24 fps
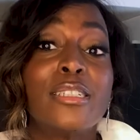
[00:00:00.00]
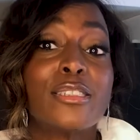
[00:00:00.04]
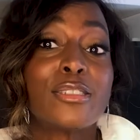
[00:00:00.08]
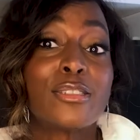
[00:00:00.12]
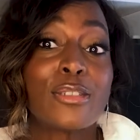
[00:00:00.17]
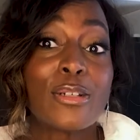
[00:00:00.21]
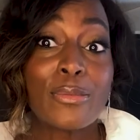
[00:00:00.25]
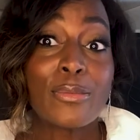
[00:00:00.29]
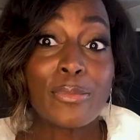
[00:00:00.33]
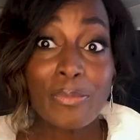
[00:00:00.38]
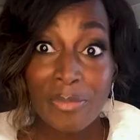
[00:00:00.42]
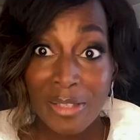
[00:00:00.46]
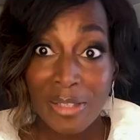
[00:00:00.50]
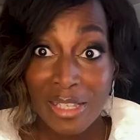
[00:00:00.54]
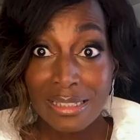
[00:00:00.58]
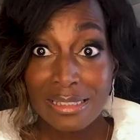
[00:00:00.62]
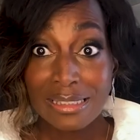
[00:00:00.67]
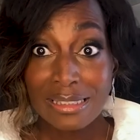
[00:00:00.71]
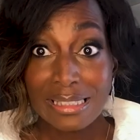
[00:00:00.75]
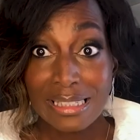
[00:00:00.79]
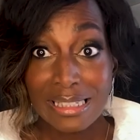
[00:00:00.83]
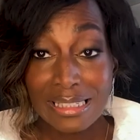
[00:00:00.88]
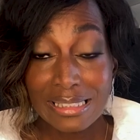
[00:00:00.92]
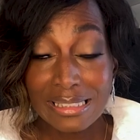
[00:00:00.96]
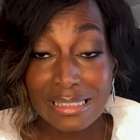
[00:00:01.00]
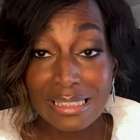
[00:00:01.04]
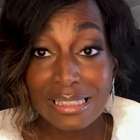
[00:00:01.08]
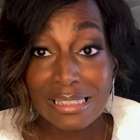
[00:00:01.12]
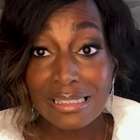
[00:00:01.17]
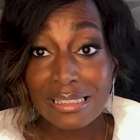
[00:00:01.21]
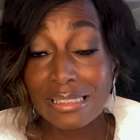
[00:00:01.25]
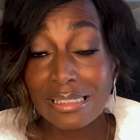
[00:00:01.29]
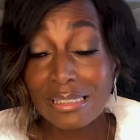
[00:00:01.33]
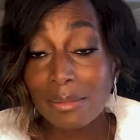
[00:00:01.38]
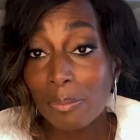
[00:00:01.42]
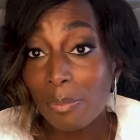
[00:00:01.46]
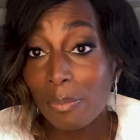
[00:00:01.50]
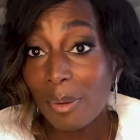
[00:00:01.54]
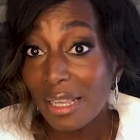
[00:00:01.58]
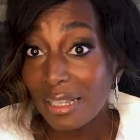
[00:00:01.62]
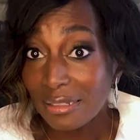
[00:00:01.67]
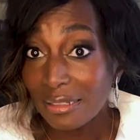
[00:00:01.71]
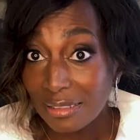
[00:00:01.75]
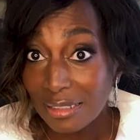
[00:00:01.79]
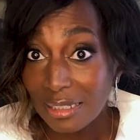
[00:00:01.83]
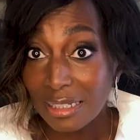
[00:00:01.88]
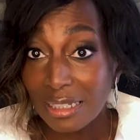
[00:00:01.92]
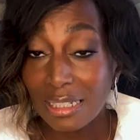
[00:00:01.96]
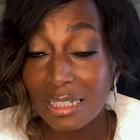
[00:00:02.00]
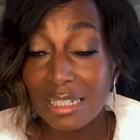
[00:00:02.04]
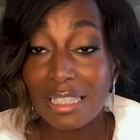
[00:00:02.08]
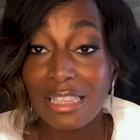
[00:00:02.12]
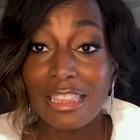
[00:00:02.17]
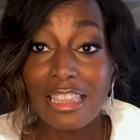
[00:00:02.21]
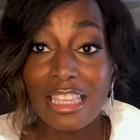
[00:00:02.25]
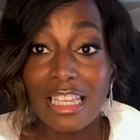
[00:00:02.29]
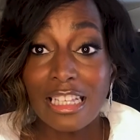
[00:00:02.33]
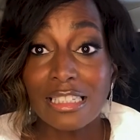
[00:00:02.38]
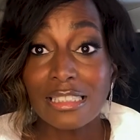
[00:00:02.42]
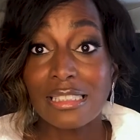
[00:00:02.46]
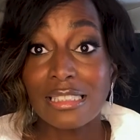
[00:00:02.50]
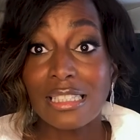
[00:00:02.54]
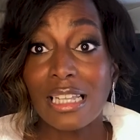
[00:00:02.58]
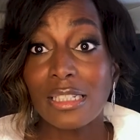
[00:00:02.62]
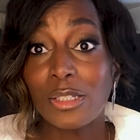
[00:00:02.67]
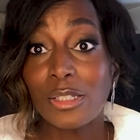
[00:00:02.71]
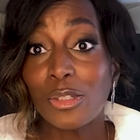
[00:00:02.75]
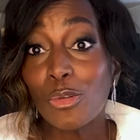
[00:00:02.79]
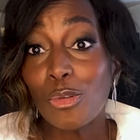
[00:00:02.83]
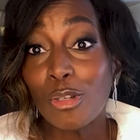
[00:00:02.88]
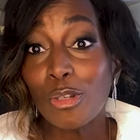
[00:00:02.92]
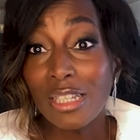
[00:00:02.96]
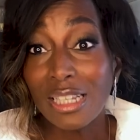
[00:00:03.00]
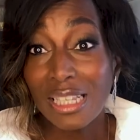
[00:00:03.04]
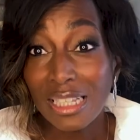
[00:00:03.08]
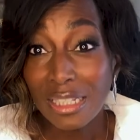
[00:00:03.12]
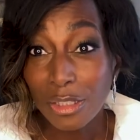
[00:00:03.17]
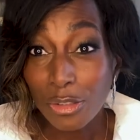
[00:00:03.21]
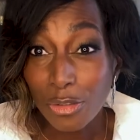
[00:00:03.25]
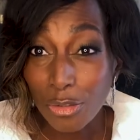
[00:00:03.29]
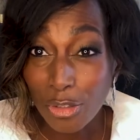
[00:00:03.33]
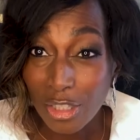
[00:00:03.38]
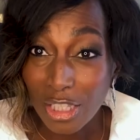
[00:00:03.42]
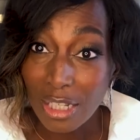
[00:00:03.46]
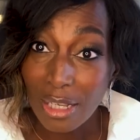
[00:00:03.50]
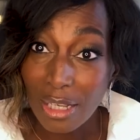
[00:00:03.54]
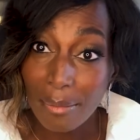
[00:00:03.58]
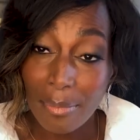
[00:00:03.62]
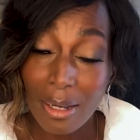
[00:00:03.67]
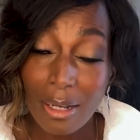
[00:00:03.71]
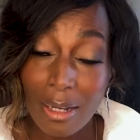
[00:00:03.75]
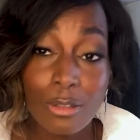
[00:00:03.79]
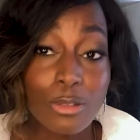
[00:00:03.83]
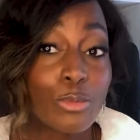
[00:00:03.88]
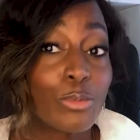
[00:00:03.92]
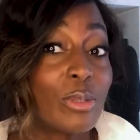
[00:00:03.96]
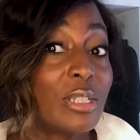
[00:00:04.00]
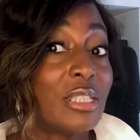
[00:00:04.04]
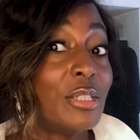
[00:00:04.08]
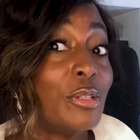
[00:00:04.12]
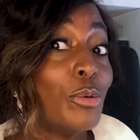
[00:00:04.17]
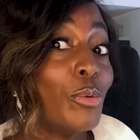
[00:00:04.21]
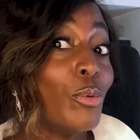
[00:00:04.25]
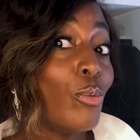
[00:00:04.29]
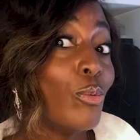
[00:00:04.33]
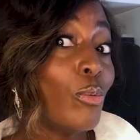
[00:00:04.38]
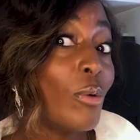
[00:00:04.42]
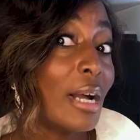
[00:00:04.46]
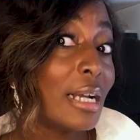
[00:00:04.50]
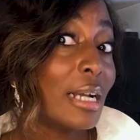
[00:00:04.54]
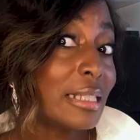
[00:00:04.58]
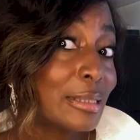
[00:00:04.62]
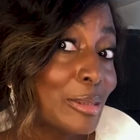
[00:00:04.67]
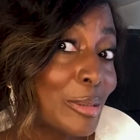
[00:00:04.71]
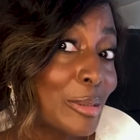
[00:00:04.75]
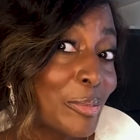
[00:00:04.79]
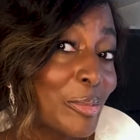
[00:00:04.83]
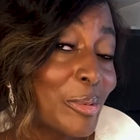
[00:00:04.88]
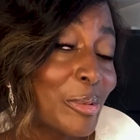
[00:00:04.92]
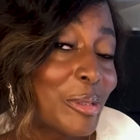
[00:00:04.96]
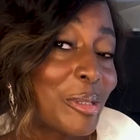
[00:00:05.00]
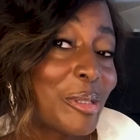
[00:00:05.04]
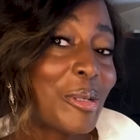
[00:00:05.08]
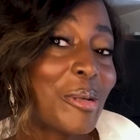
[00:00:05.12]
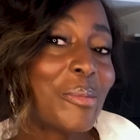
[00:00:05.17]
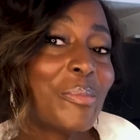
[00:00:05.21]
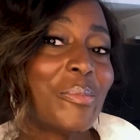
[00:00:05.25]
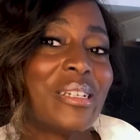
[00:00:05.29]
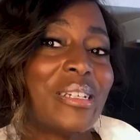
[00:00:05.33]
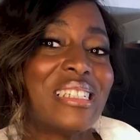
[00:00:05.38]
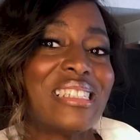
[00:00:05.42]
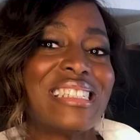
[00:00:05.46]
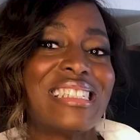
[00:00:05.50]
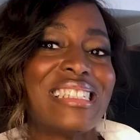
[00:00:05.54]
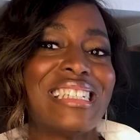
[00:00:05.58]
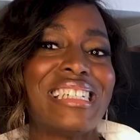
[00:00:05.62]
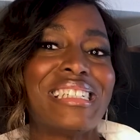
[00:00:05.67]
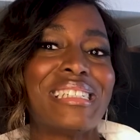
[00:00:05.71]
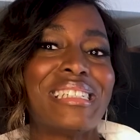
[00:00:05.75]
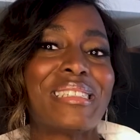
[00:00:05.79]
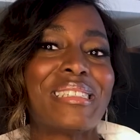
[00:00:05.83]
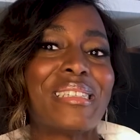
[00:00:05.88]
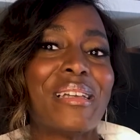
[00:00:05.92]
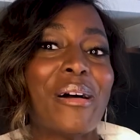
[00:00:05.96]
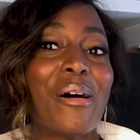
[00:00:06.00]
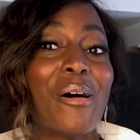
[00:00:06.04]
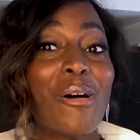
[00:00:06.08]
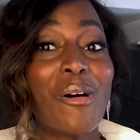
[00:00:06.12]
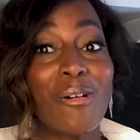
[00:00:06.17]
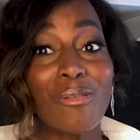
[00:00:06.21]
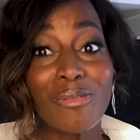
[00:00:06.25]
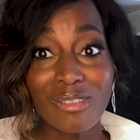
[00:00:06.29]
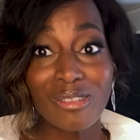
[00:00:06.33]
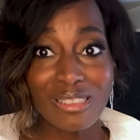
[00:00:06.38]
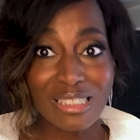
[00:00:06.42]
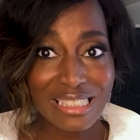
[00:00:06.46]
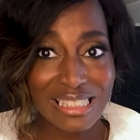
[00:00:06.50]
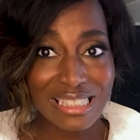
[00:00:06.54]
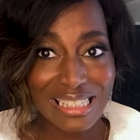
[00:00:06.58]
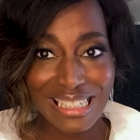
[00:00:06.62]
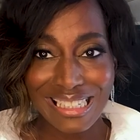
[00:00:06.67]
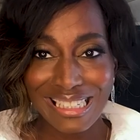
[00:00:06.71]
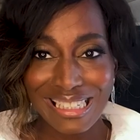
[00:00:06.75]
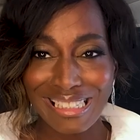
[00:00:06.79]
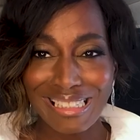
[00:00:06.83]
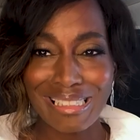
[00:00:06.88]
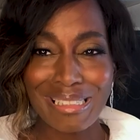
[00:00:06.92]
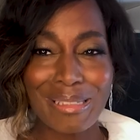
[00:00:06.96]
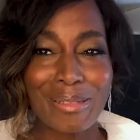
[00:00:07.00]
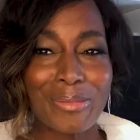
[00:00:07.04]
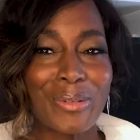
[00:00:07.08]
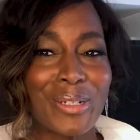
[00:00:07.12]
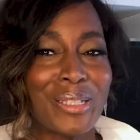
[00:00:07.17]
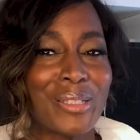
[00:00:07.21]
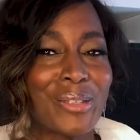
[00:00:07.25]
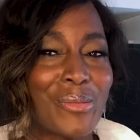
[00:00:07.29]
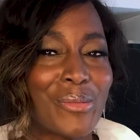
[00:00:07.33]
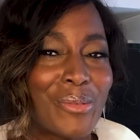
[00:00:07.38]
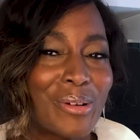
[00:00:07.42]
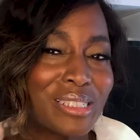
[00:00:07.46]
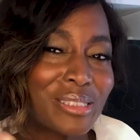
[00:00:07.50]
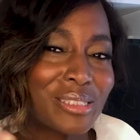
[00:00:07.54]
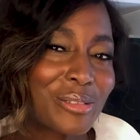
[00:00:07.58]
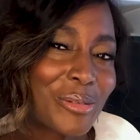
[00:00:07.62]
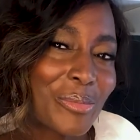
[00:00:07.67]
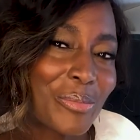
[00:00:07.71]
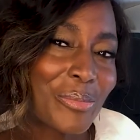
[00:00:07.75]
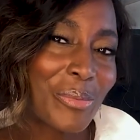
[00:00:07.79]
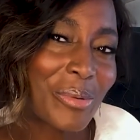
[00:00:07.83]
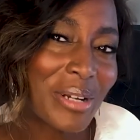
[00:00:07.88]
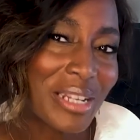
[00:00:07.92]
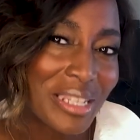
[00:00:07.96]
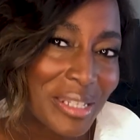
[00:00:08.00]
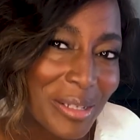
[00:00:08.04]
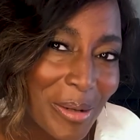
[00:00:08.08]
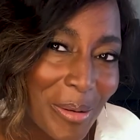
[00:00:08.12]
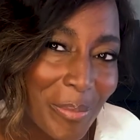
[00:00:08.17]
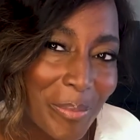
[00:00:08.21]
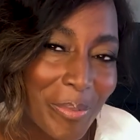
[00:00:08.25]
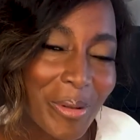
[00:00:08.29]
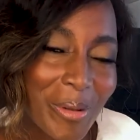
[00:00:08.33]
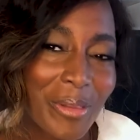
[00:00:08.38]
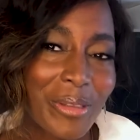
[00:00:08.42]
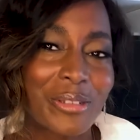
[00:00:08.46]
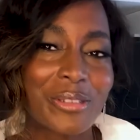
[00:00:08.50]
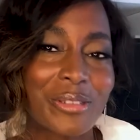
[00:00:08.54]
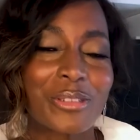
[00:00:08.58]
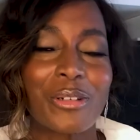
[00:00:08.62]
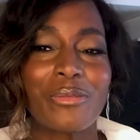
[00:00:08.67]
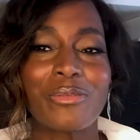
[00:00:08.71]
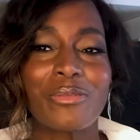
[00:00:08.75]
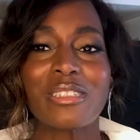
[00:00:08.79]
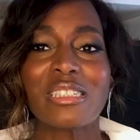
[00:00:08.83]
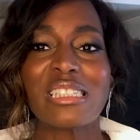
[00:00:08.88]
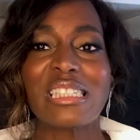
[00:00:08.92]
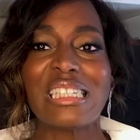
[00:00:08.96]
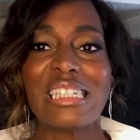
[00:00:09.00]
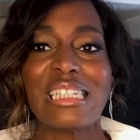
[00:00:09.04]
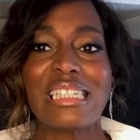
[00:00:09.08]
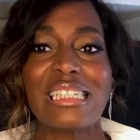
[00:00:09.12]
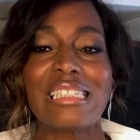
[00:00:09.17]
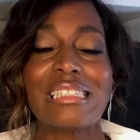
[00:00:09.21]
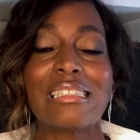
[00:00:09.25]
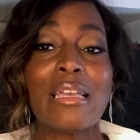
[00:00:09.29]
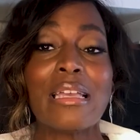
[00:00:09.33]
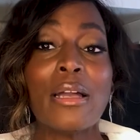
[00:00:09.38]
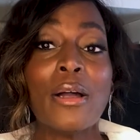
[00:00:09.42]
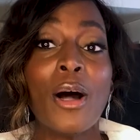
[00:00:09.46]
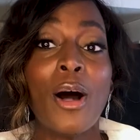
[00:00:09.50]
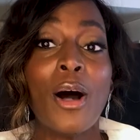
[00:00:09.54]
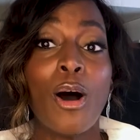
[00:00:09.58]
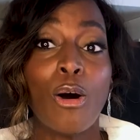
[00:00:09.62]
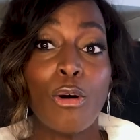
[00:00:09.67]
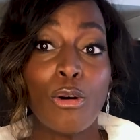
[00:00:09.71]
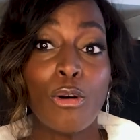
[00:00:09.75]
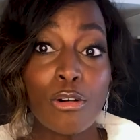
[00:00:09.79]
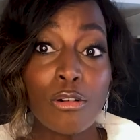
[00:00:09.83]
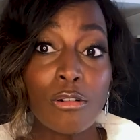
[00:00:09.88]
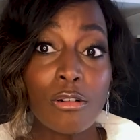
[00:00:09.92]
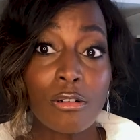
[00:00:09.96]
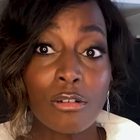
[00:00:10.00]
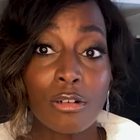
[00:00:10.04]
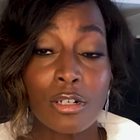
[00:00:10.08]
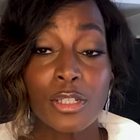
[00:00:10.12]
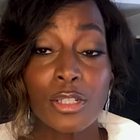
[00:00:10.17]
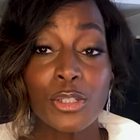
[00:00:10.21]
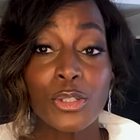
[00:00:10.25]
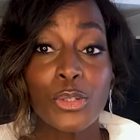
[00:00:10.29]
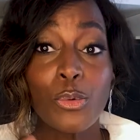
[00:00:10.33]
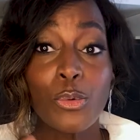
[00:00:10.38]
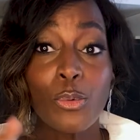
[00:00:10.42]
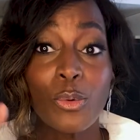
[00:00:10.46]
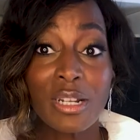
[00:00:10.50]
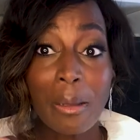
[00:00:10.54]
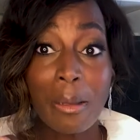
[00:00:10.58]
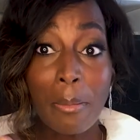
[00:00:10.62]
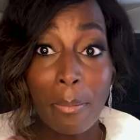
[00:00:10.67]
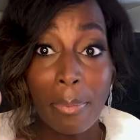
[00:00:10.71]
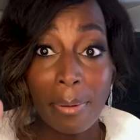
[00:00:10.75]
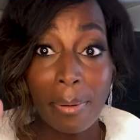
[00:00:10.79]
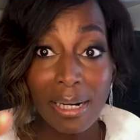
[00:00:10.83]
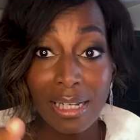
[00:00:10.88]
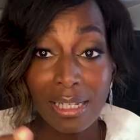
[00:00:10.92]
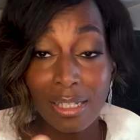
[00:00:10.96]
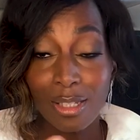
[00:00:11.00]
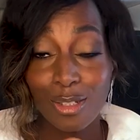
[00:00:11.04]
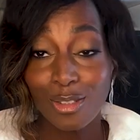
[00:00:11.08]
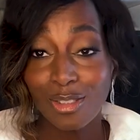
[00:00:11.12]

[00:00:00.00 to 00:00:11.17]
So this is basically things that you need to think about when you want to put your business overseas, when you want to bring your products overseas, or you want to bring